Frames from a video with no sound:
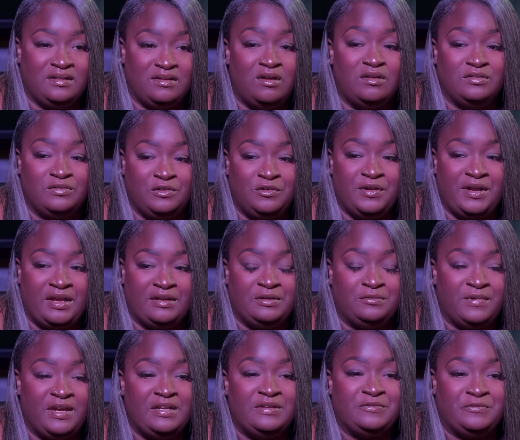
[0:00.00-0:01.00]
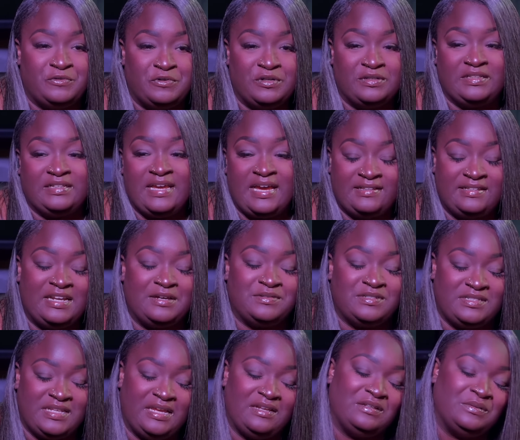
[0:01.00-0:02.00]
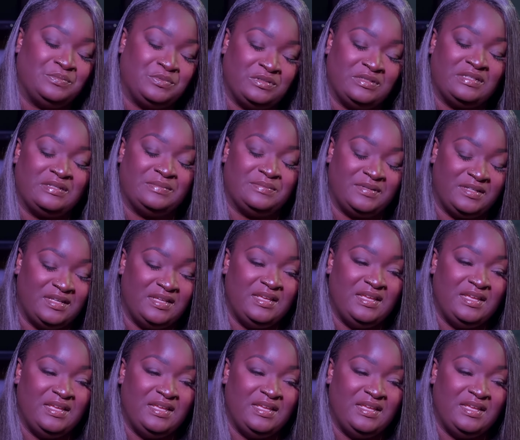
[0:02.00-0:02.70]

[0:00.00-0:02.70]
on the ground and waited for the guy that I was dating to pull up.